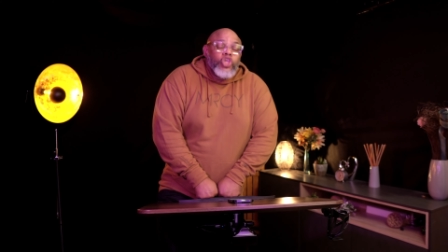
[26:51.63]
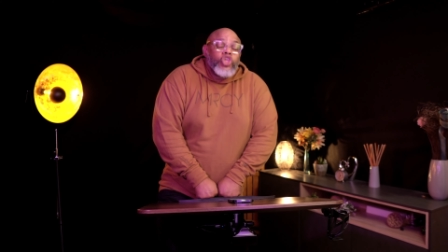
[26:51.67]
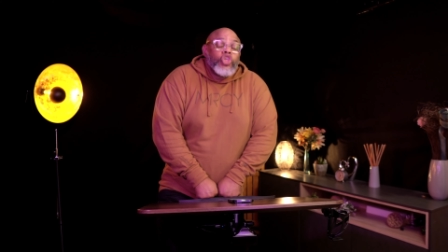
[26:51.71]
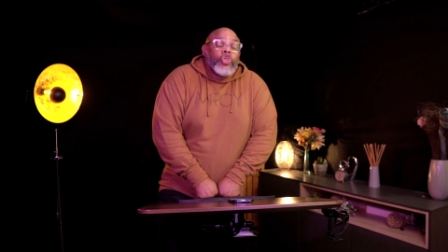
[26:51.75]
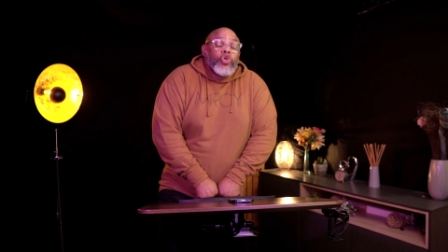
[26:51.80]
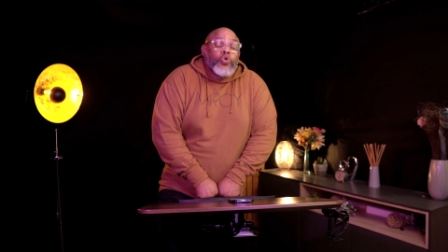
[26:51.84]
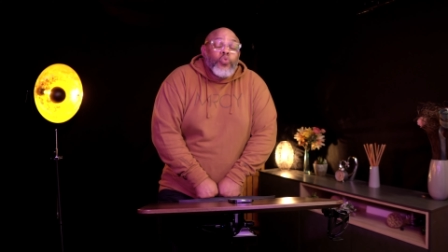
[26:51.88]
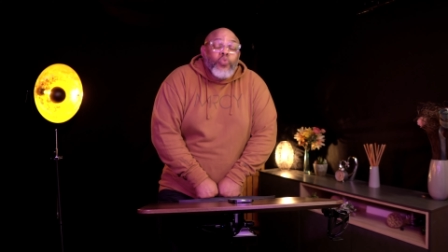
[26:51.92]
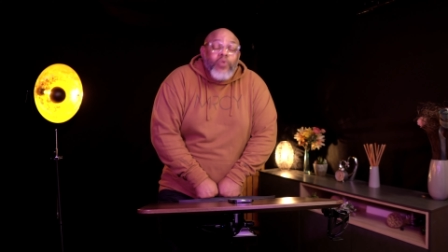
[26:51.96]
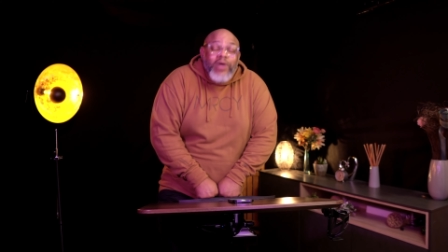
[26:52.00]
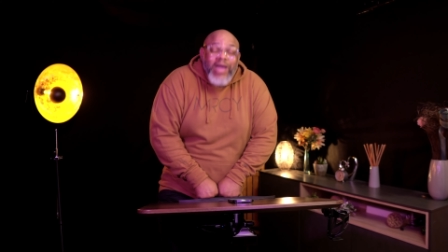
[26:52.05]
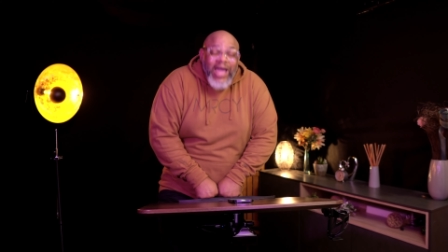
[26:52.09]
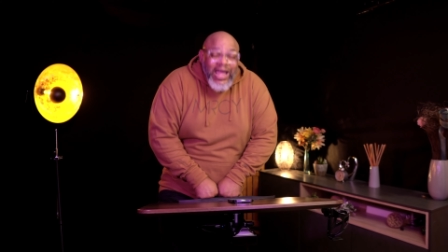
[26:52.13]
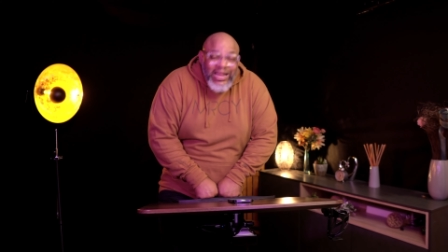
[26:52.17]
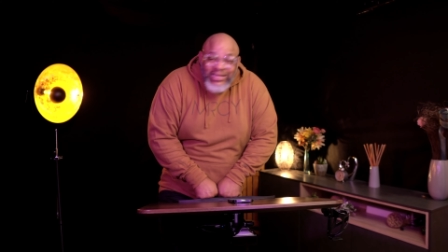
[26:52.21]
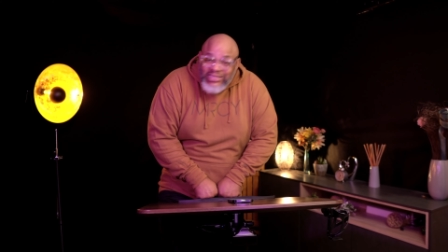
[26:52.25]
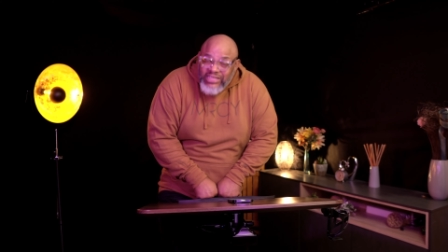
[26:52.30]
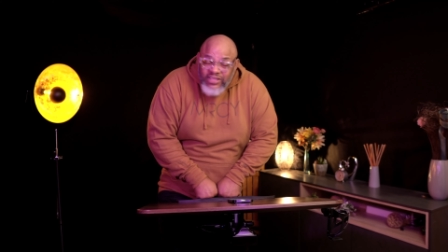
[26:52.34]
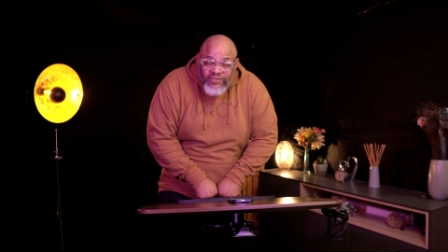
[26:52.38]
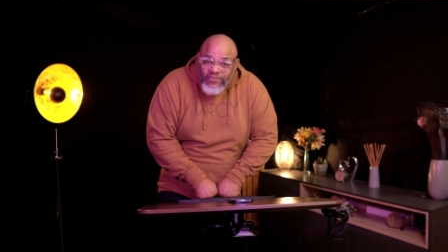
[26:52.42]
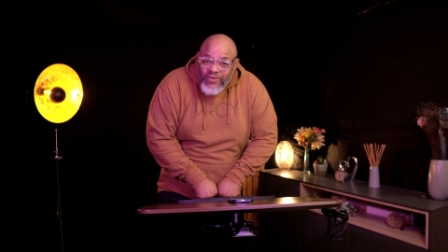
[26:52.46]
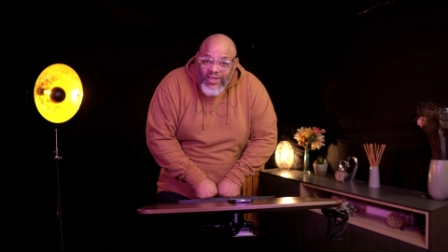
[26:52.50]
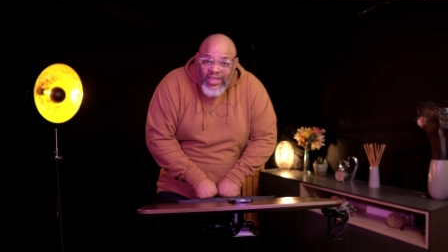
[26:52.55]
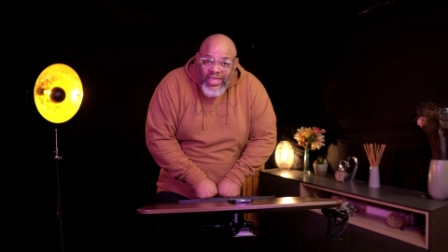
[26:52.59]
you can't
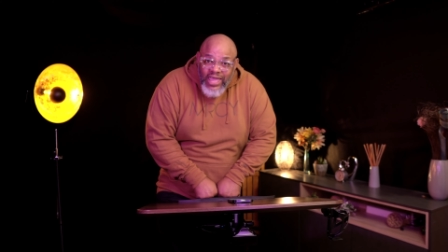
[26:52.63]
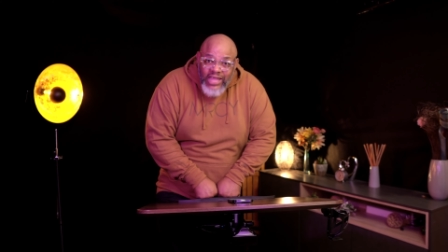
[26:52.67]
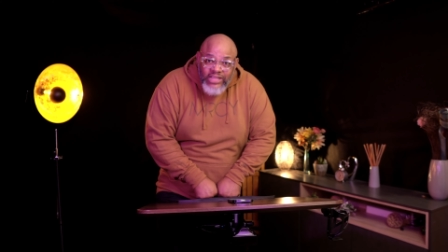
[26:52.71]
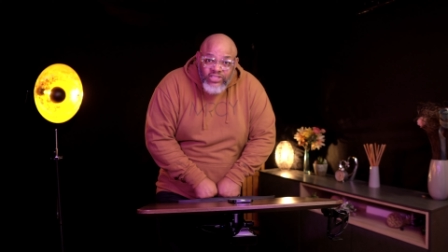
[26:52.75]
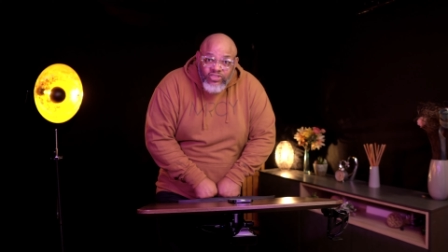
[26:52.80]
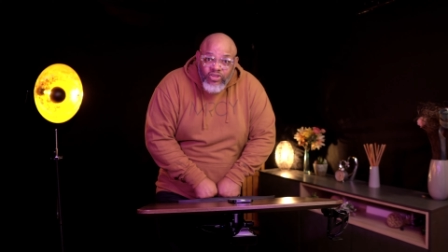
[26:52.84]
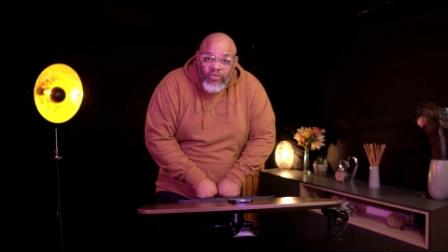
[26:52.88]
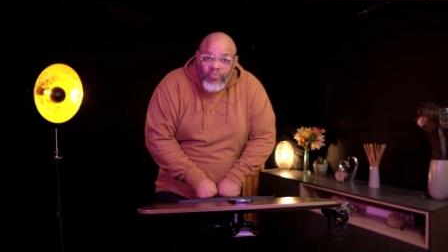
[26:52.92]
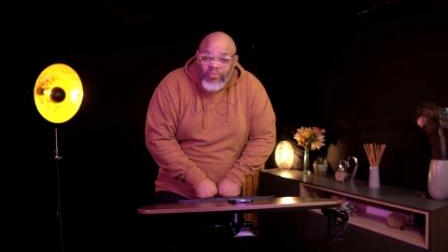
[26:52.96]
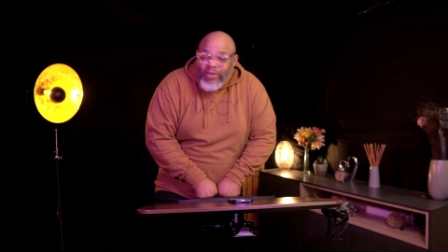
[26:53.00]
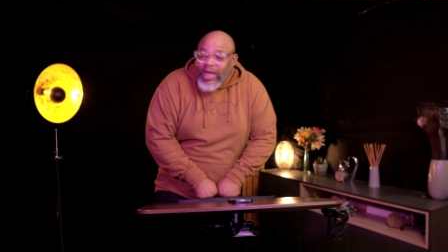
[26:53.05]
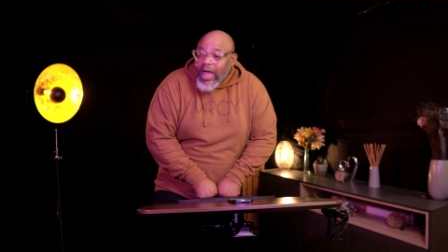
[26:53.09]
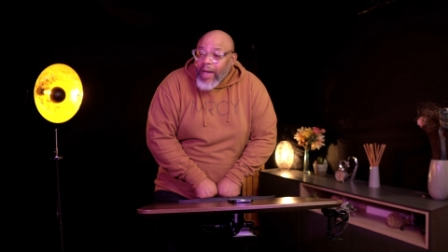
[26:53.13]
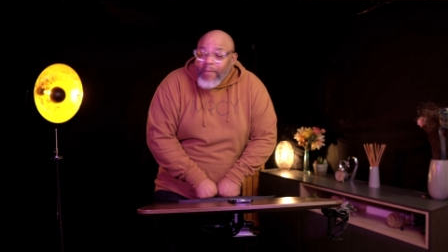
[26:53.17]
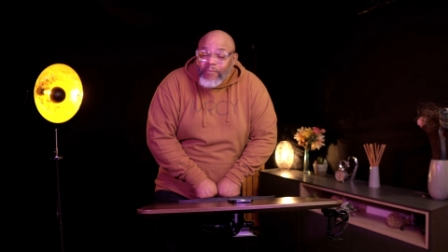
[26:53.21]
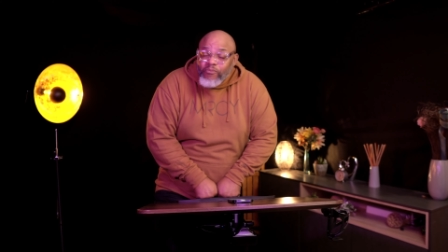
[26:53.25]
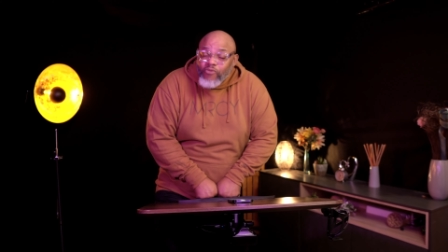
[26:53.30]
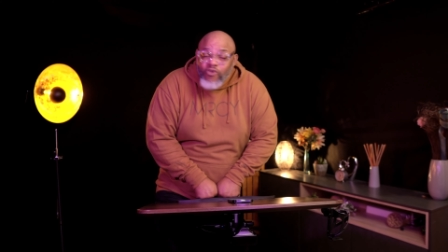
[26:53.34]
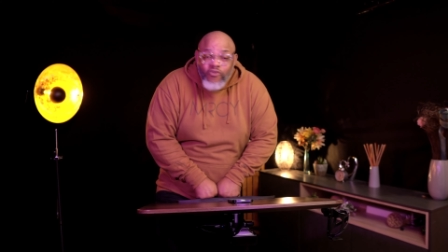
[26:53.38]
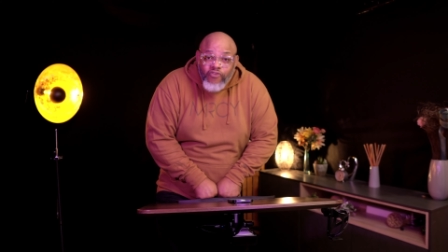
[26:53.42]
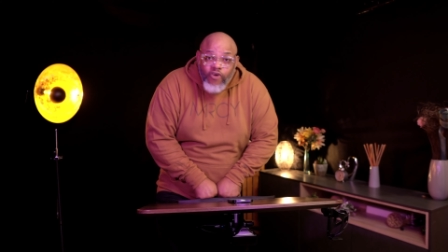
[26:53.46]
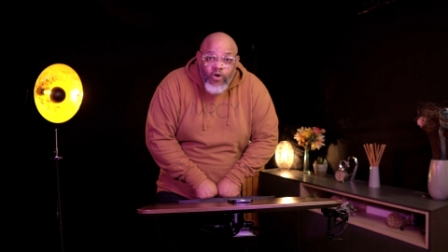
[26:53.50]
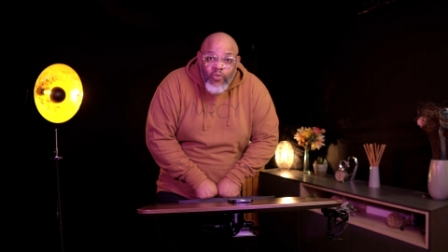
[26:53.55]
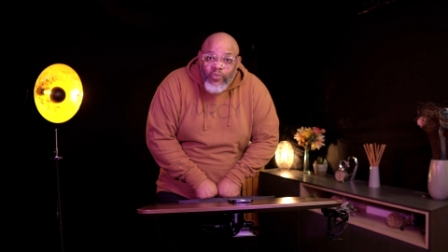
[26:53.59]
even get up and
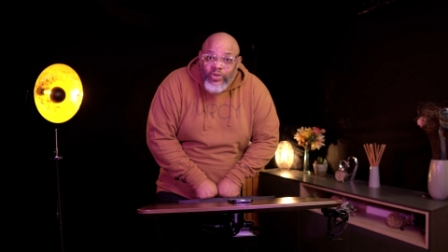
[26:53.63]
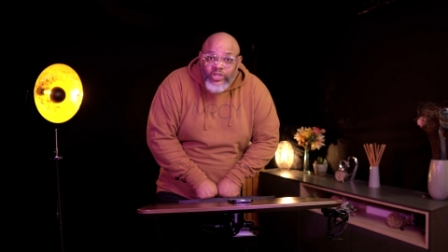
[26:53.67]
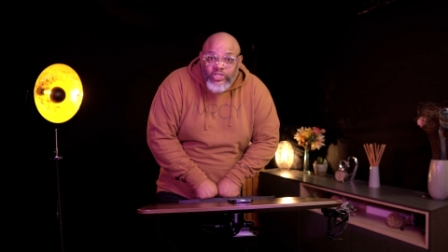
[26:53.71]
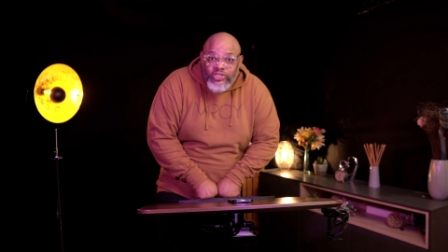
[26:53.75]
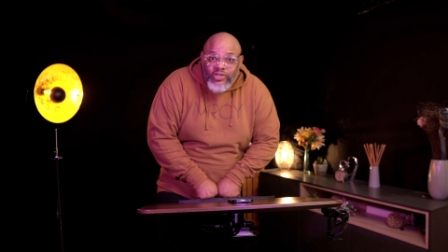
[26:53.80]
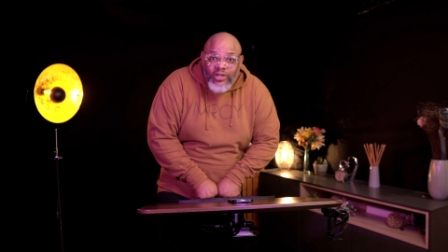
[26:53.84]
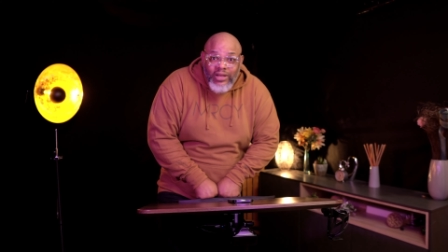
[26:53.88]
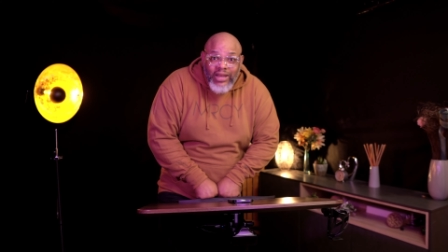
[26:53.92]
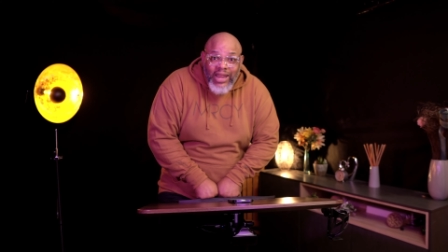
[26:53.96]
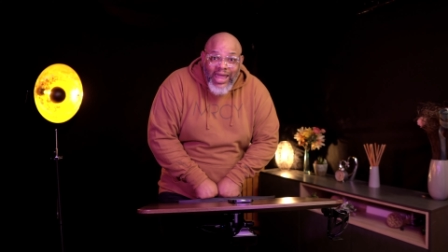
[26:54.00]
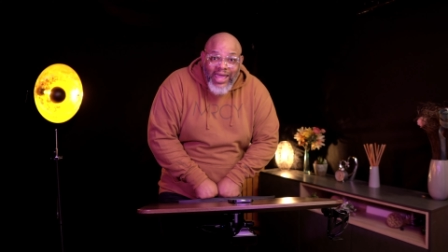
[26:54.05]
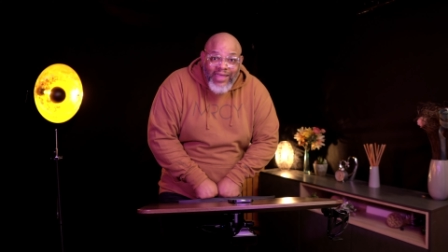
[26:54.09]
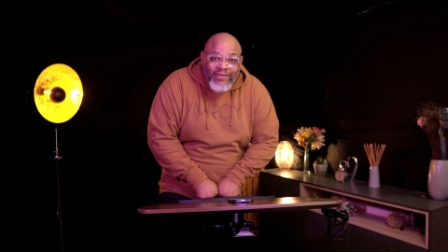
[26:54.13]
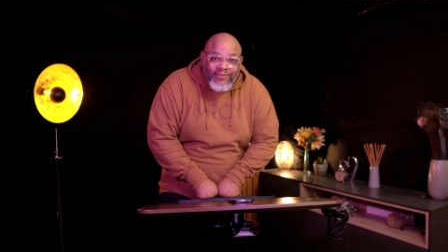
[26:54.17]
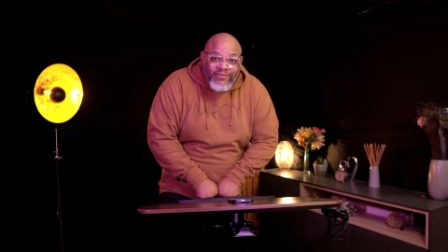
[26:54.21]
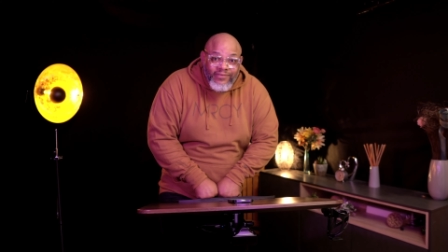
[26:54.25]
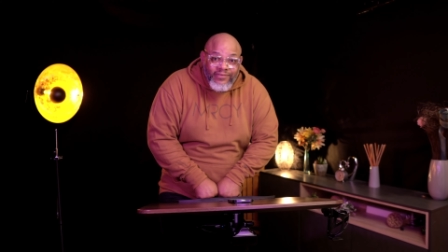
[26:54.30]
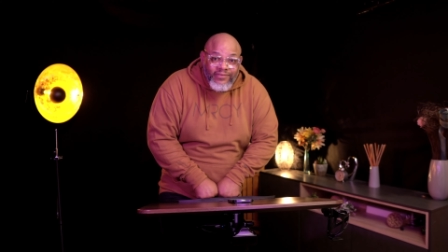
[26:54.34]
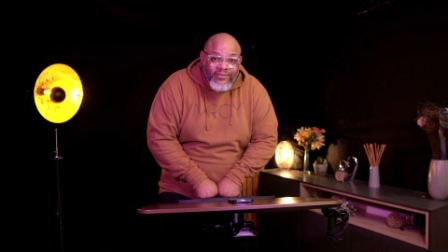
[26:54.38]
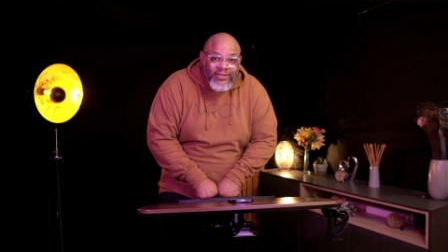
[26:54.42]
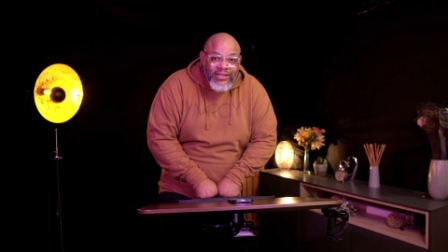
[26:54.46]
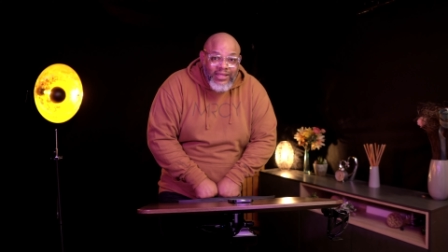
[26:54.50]
move on with your life.